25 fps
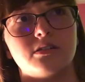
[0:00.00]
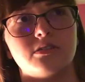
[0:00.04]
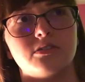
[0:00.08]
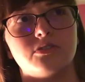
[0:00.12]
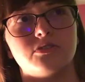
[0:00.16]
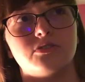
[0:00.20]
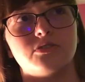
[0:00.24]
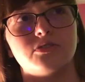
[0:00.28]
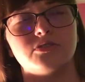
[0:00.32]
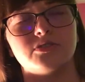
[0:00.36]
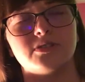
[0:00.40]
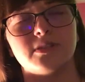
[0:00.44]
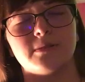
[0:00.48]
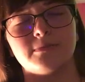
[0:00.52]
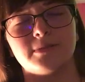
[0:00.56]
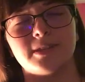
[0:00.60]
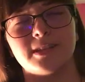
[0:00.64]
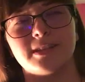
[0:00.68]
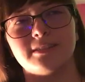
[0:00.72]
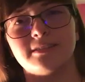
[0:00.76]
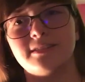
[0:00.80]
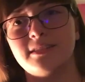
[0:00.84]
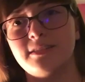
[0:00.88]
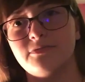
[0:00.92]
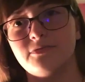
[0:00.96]
You do
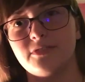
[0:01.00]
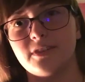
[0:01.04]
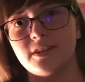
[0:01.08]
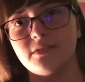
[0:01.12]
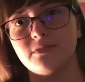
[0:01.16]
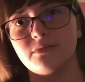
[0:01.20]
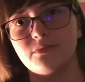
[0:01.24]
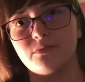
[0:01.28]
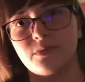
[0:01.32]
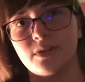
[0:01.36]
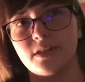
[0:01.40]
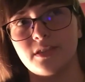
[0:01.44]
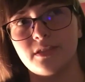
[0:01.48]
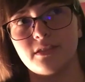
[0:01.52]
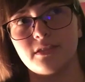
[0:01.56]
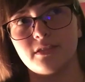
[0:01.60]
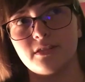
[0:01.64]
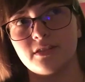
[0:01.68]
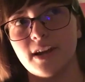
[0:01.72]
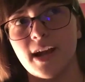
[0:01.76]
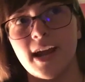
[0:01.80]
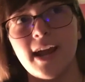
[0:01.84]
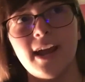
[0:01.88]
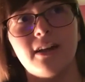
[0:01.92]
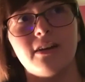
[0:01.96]
something different with
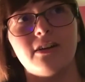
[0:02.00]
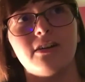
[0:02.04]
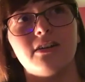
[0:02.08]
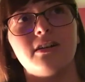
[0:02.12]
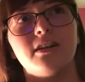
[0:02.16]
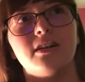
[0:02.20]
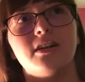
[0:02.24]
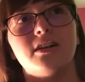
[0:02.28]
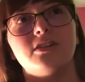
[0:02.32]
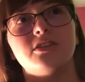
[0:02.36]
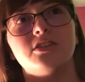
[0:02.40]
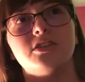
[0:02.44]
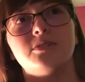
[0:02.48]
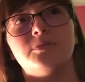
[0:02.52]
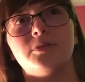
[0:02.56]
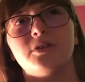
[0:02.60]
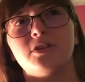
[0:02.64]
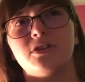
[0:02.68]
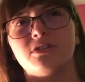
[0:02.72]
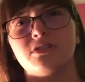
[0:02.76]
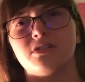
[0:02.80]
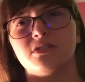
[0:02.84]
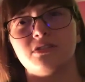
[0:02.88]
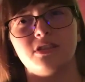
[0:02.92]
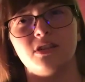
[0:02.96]
your hair. You
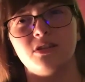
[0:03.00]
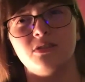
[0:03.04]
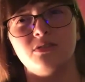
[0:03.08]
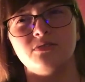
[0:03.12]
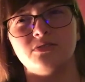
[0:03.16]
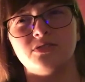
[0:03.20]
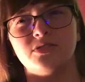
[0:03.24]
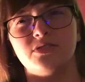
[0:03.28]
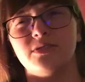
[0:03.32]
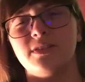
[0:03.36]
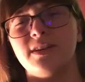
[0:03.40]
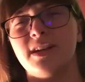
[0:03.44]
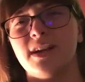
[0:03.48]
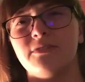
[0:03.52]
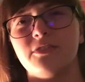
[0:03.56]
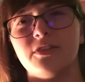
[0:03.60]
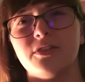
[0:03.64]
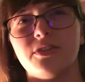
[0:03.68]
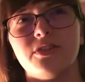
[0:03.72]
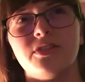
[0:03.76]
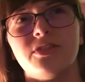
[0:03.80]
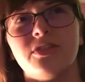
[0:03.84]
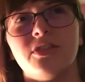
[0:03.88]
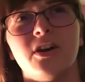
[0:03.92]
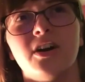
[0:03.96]
put on clothes you had never
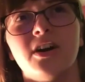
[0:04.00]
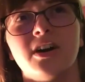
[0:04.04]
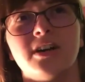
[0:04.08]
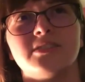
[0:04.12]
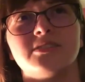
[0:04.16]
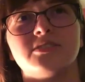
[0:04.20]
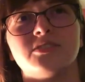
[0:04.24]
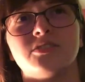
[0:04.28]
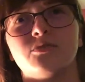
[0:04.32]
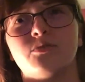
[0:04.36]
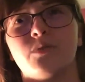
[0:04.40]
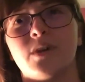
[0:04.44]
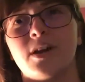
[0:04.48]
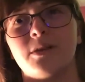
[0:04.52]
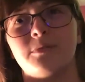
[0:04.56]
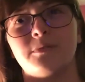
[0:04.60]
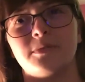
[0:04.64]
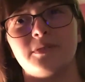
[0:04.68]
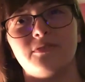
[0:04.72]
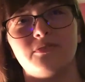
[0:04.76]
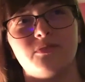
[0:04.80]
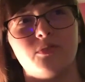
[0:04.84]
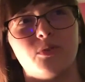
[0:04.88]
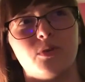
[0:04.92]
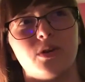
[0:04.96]
thought to wear
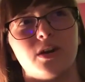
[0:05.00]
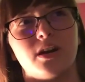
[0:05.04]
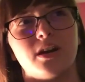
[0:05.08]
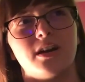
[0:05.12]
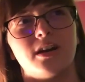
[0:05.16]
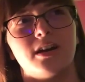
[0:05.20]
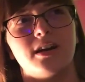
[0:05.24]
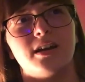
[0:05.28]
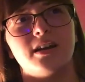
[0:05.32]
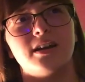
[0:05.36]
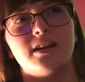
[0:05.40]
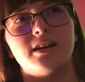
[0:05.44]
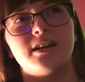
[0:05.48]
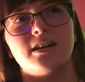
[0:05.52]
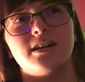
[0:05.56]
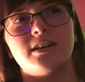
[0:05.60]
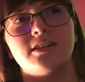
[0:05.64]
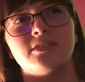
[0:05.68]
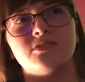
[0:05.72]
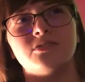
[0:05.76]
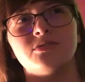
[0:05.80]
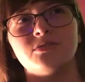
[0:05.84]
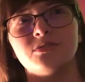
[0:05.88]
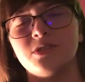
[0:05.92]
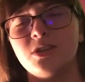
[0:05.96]
before,
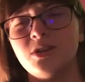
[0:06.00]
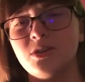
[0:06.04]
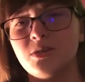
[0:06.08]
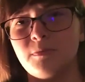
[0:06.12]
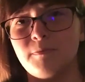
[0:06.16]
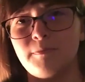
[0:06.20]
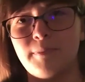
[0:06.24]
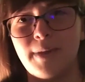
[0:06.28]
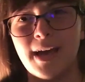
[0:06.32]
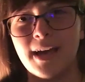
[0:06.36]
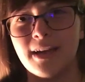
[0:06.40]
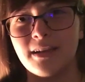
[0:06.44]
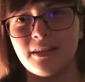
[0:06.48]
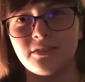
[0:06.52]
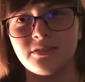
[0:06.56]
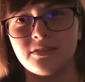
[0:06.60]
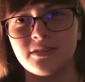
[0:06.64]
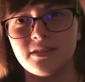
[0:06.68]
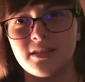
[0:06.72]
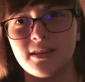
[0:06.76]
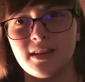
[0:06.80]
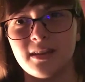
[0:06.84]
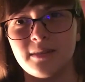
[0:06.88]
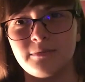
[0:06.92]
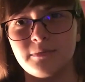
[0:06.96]
and you look back
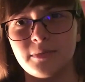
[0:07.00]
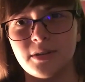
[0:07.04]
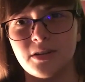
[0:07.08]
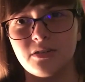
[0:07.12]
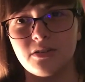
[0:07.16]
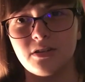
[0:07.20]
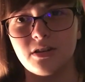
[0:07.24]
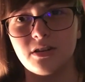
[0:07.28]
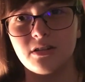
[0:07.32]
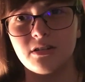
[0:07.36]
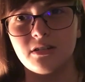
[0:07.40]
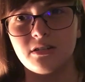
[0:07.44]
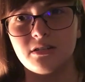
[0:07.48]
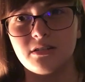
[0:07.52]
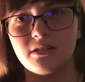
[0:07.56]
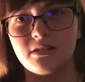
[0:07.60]
into that mirror.